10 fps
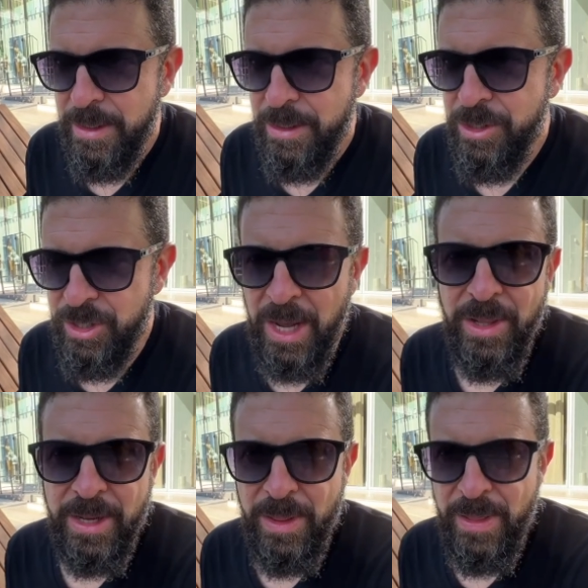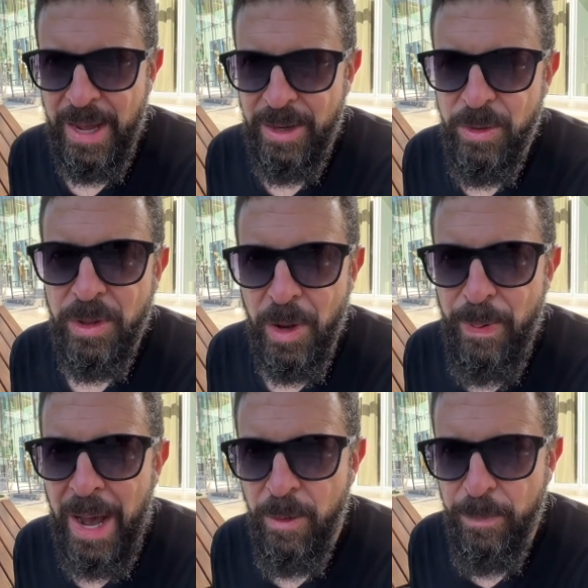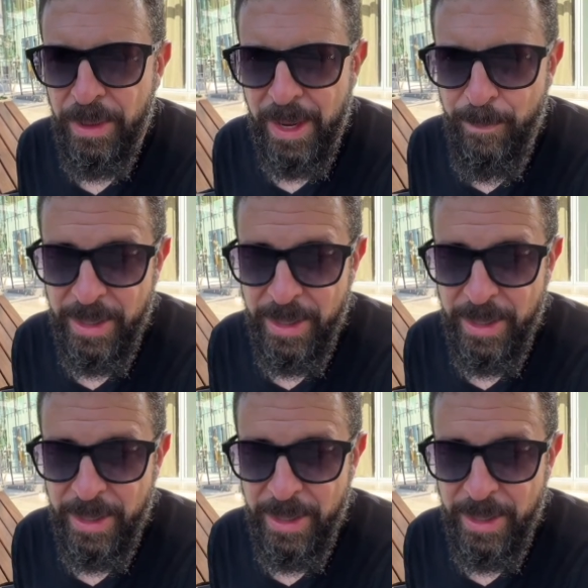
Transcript: shelling that nuclear power plant.